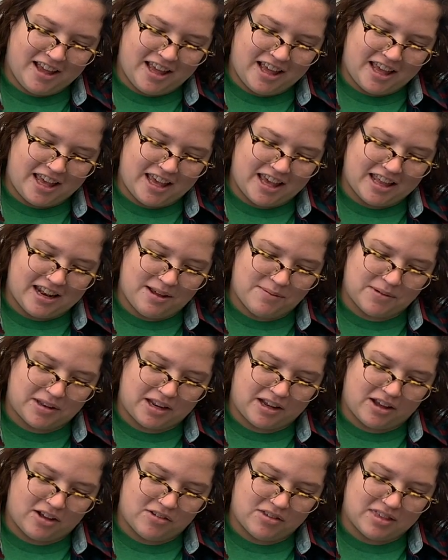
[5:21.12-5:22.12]
And I'm gonna
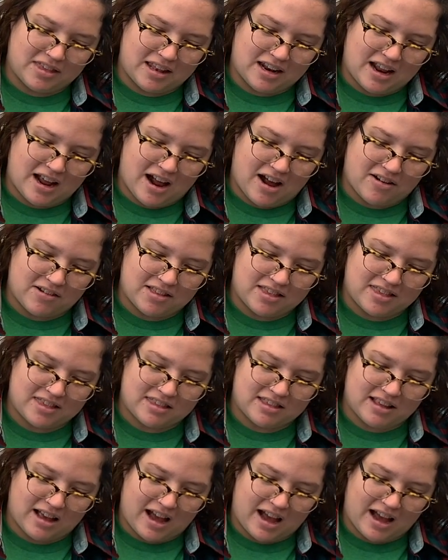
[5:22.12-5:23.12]
go set it
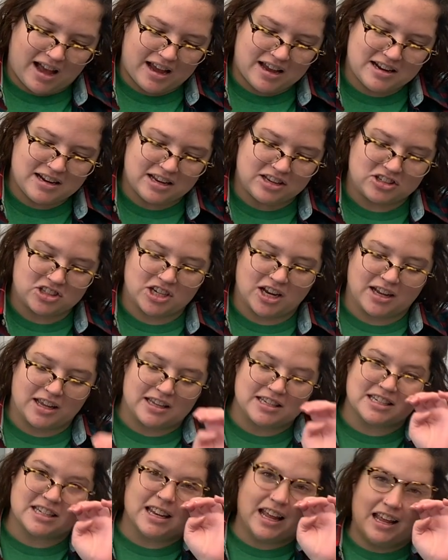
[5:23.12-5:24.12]
outside and check it
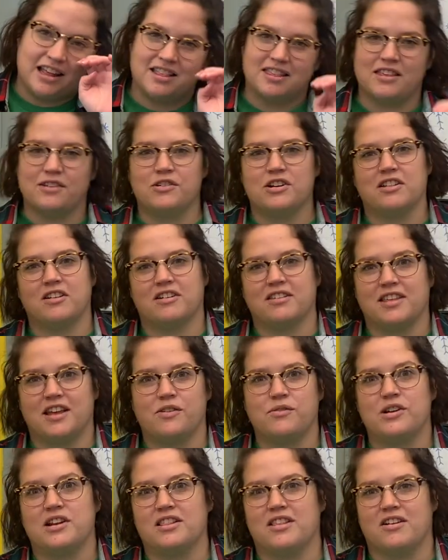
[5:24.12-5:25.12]
tonight and see what it looks like
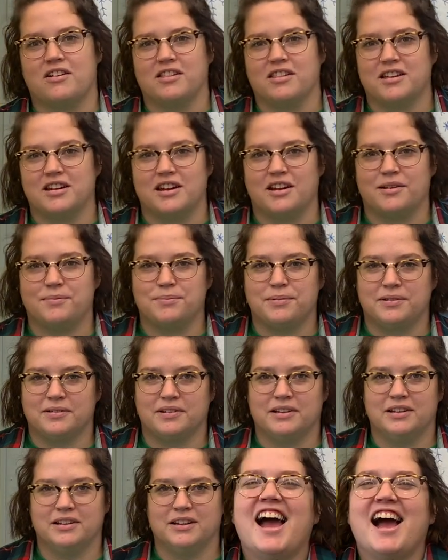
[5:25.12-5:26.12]
when it's all lit up.
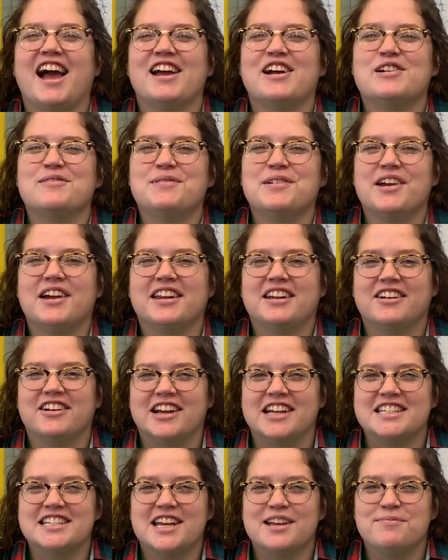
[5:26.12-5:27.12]
I hope you had a
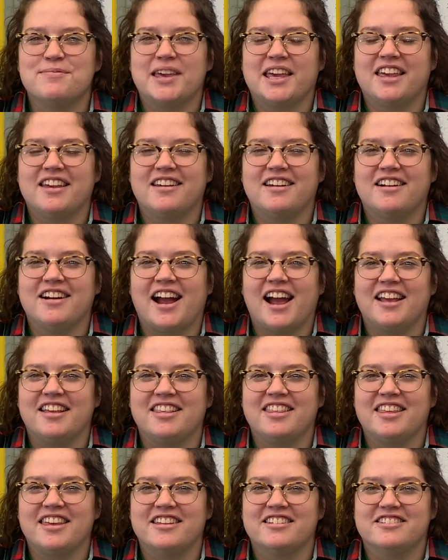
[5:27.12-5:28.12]
great time making your ice
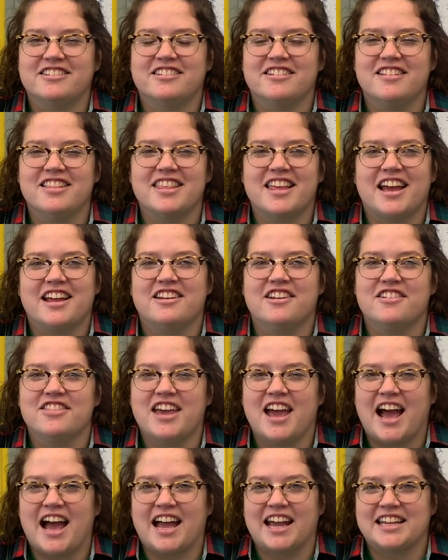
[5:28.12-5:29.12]
lanterns. I know
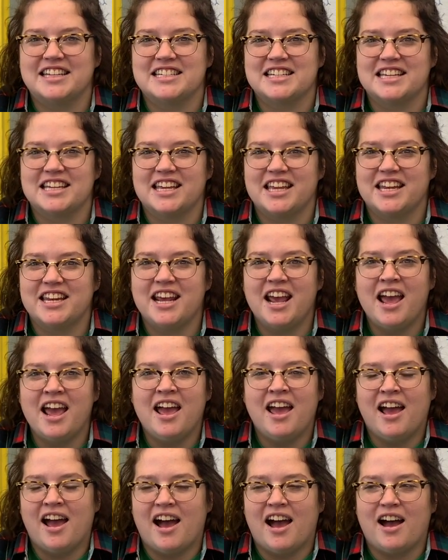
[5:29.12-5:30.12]
that I did.
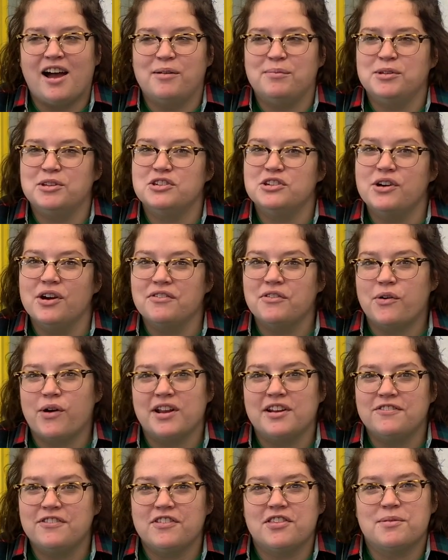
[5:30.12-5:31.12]
You do have quite
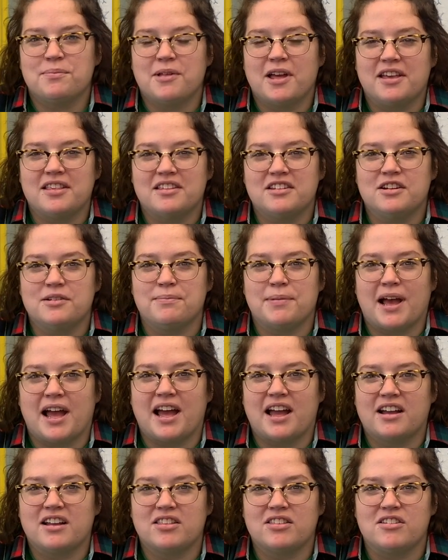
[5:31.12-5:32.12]
a few supplies in your
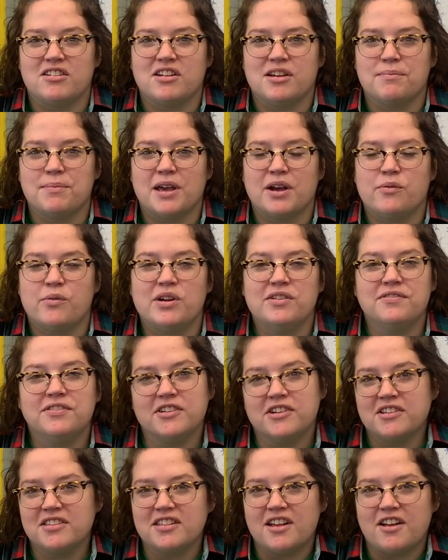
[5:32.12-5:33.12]
bag, so you can make one for
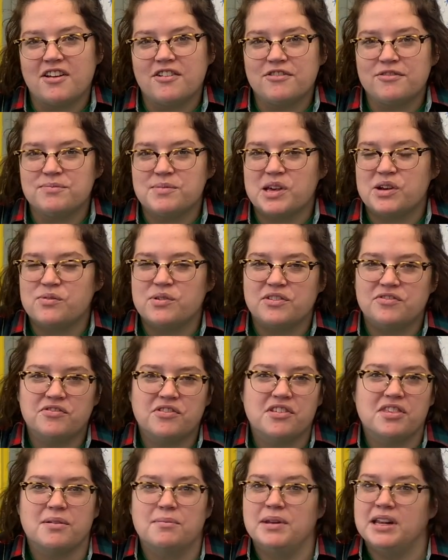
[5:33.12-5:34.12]
yourself, make one for
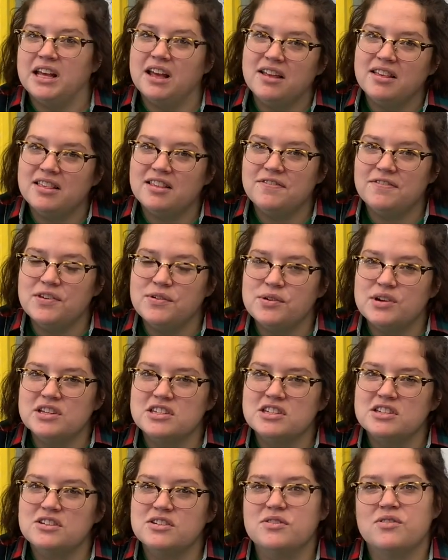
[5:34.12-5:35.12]
somebody else if you want
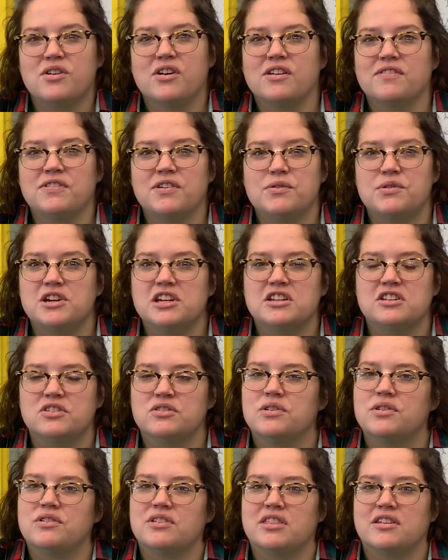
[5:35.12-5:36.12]
to, or if you want to do
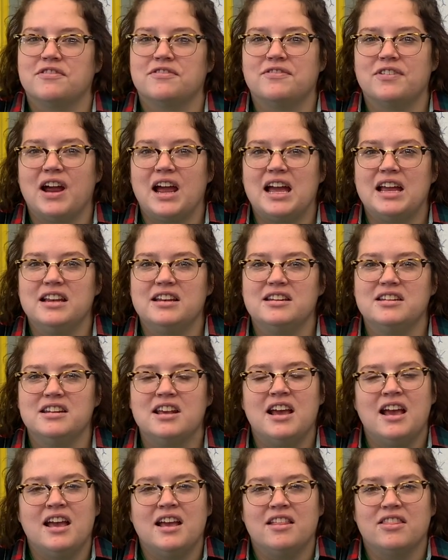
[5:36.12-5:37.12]
it with a friend,
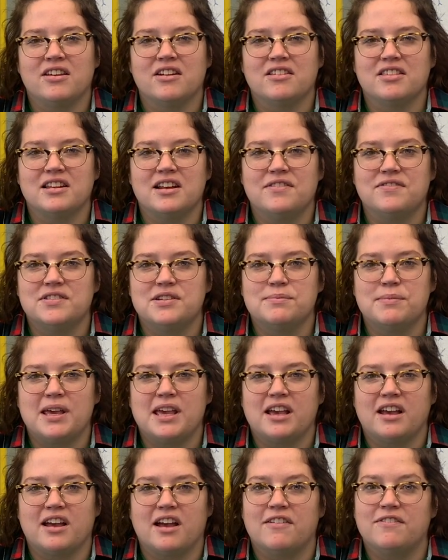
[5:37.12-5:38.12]
there's enough to
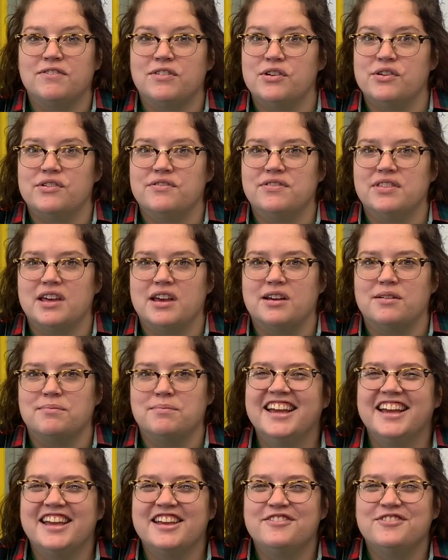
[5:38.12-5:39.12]
make a few of them.
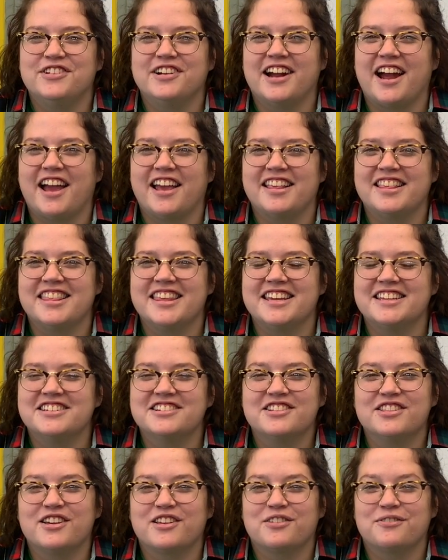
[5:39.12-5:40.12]
If your ice
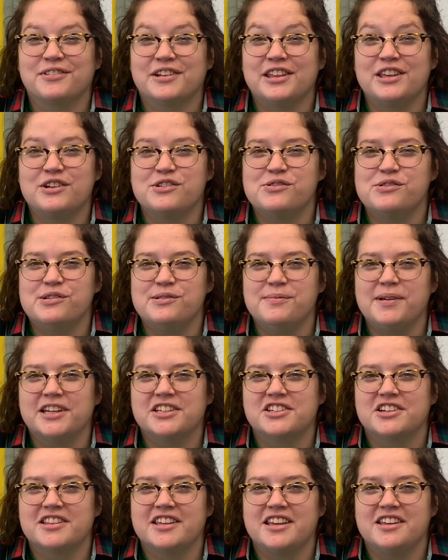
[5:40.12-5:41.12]
lantern looks really cool, make
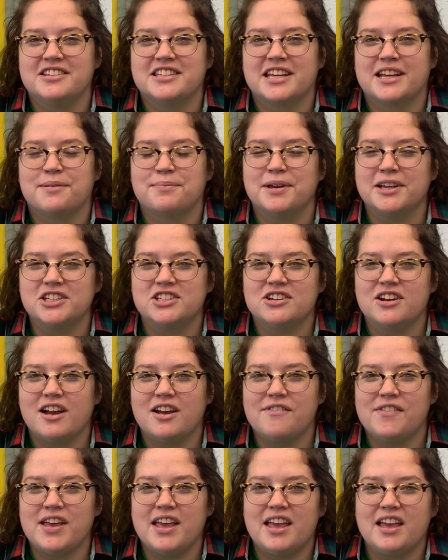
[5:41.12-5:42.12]
sure that you take a picture
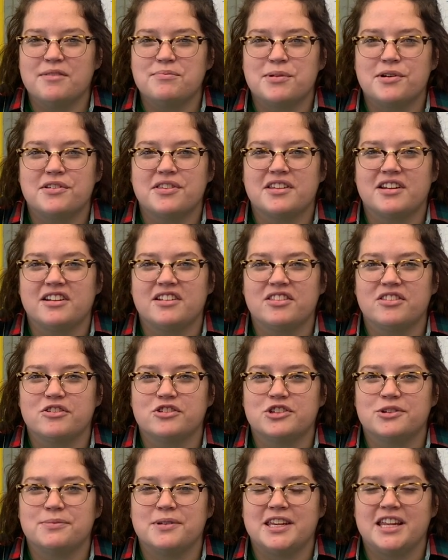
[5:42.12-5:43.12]
of it, post it on
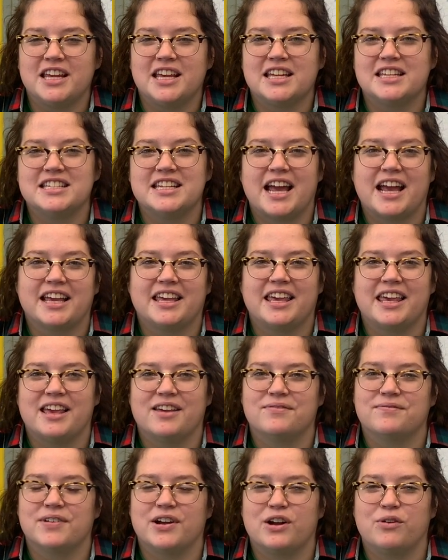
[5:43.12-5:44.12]
social media, and tag
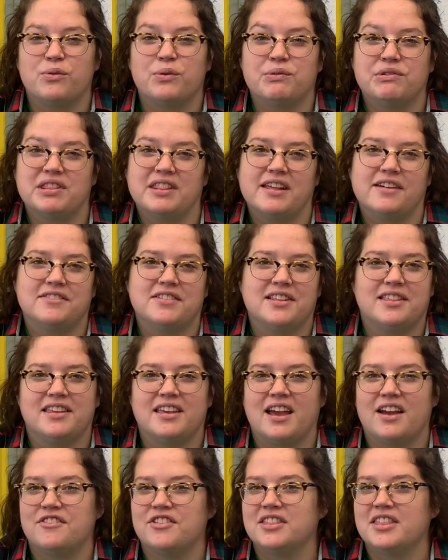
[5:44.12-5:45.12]
Campfire. We would love to see
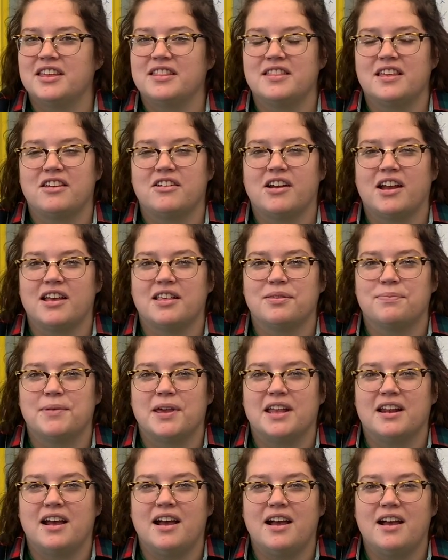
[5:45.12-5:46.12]
everything that you guys
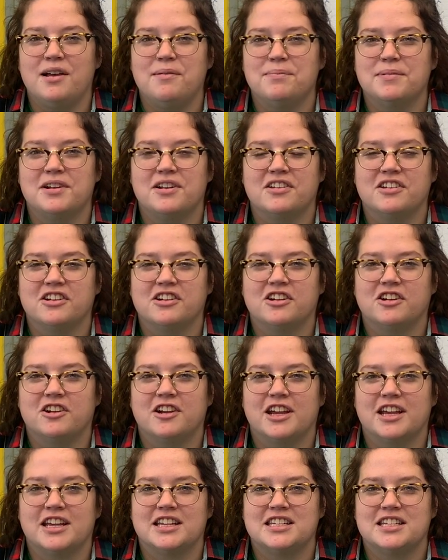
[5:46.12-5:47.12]
made up and all your
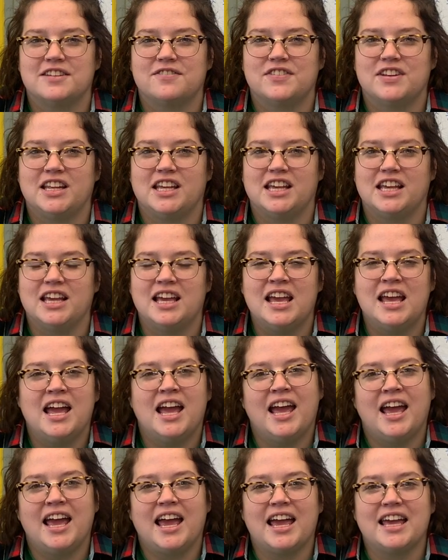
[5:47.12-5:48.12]
creativity.
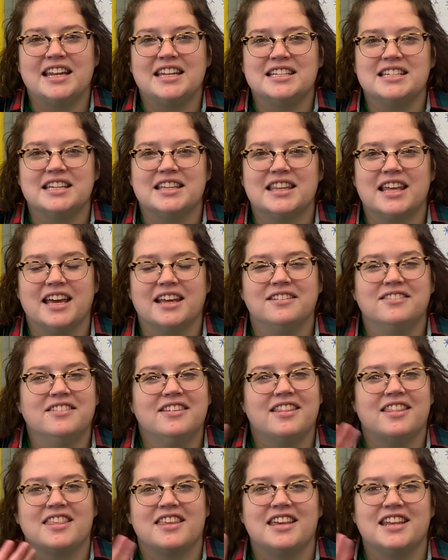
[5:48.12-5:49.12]
And until then,
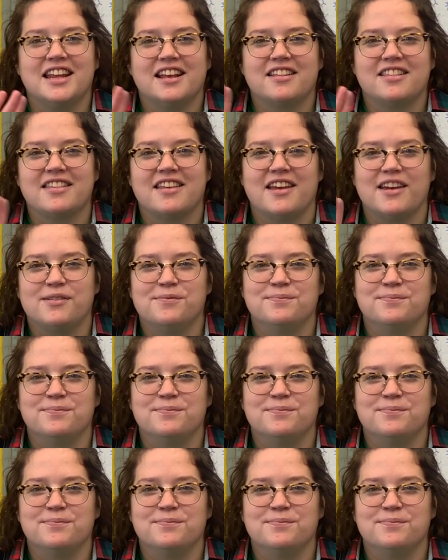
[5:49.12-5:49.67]
see you next time.